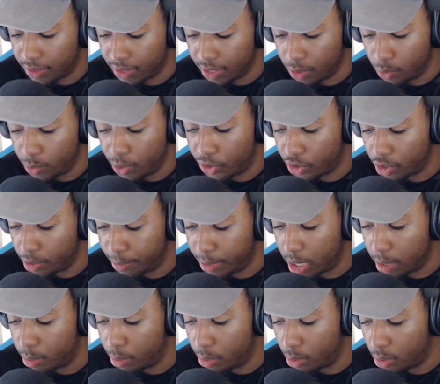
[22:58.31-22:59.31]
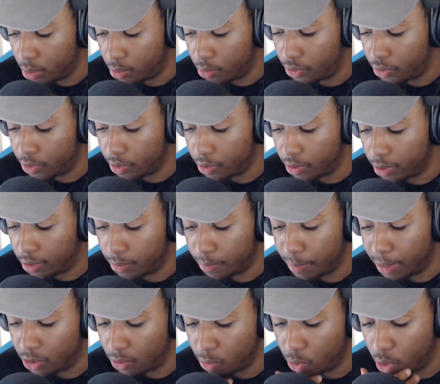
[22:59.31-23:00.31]
and we should be able to
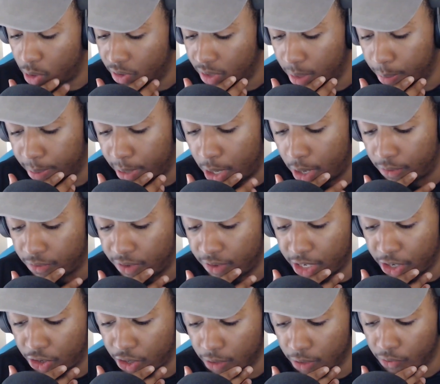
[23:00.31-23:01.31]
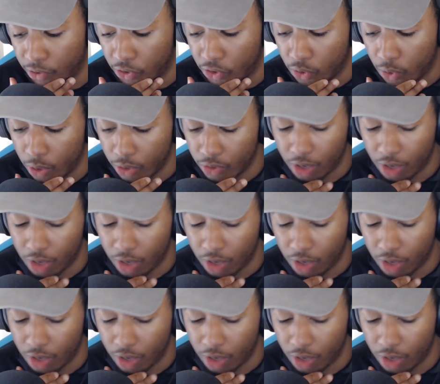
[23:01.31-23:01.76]
make some noise in the playoffs next year for sure.